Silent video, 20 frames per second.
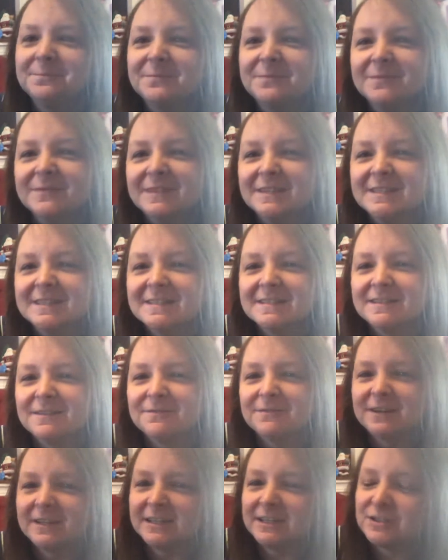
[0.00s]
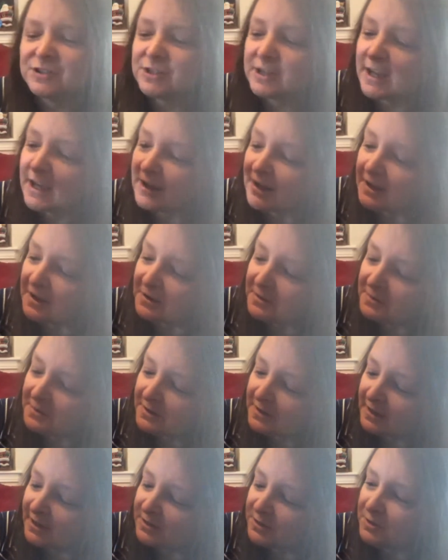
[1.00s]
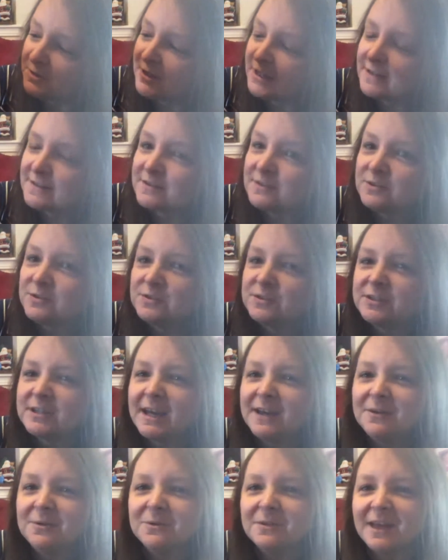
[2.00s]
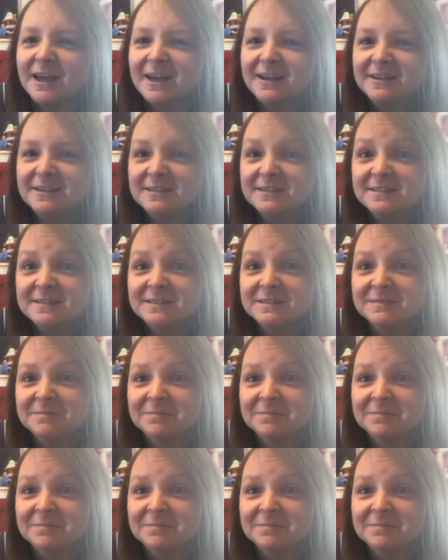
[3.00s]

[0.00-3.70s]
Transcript: This is a funny shadow. Can you guess whose shadow that is?